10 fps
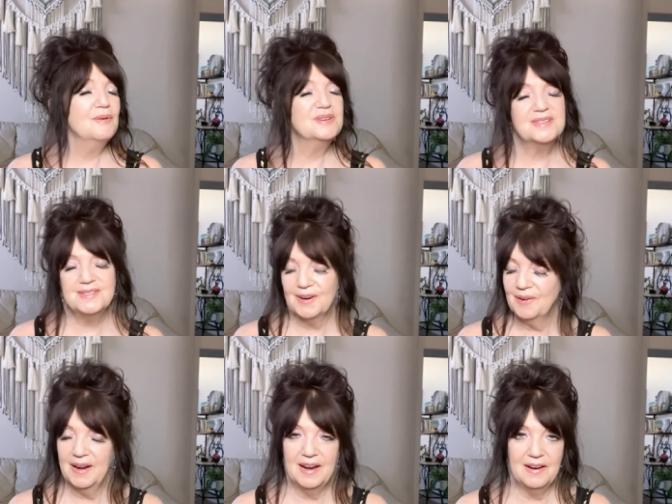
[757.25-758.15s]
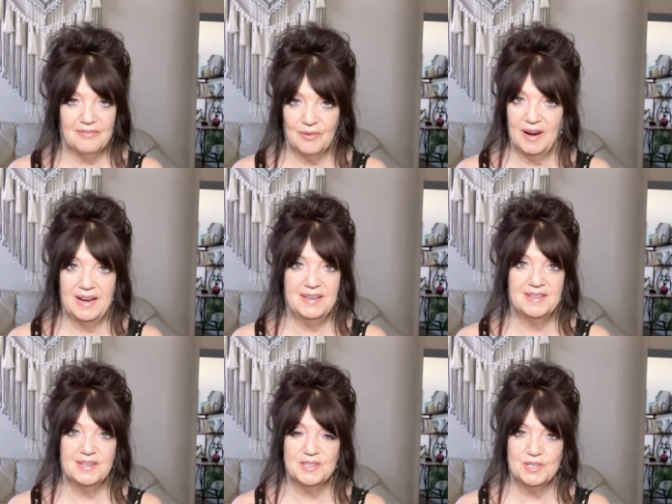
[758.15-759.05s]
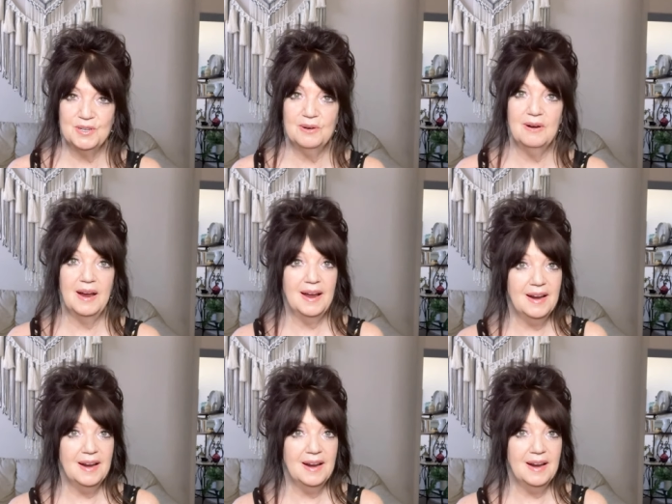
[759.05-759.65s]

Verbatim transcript: I was certainly afraid to do